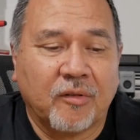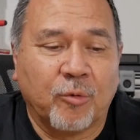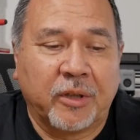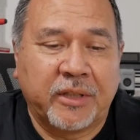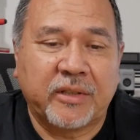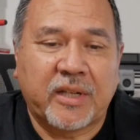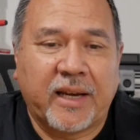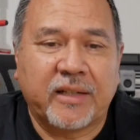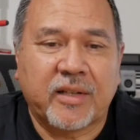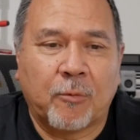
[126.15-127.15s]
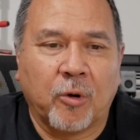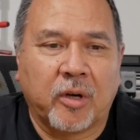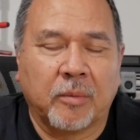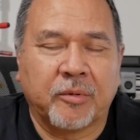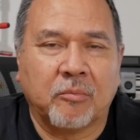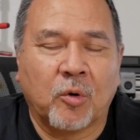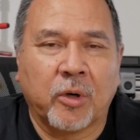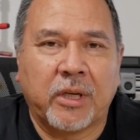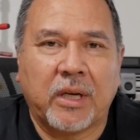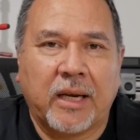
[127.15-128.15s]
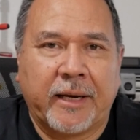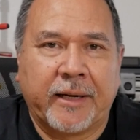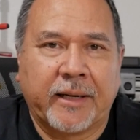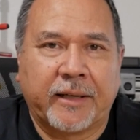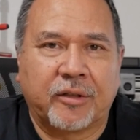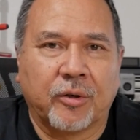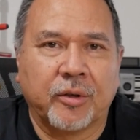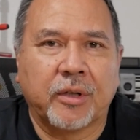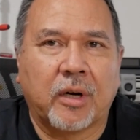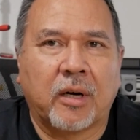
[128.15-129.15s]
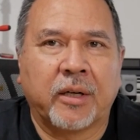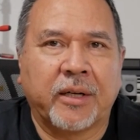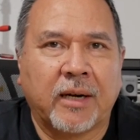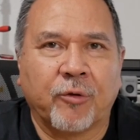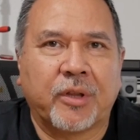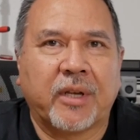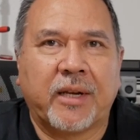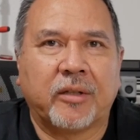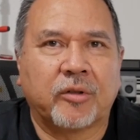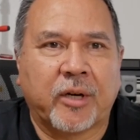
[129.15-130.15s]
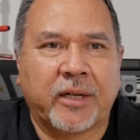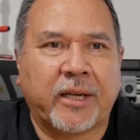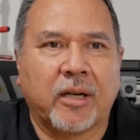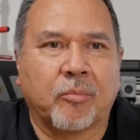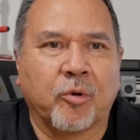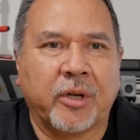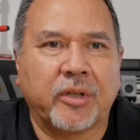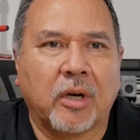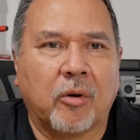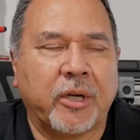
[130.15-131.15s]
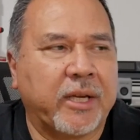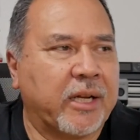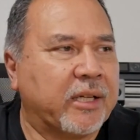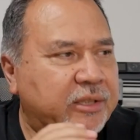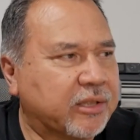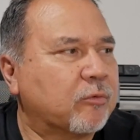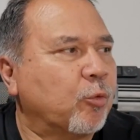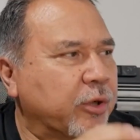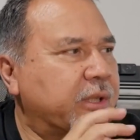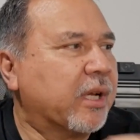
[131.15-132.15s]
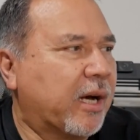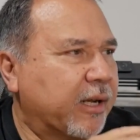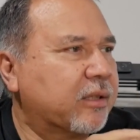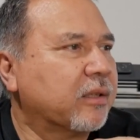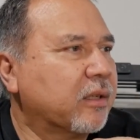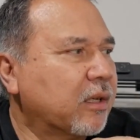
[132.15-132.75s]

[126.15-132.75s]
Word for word: Well, in this case, I woke up in the morning and I turned on everything trying to get a print going, and it just would not.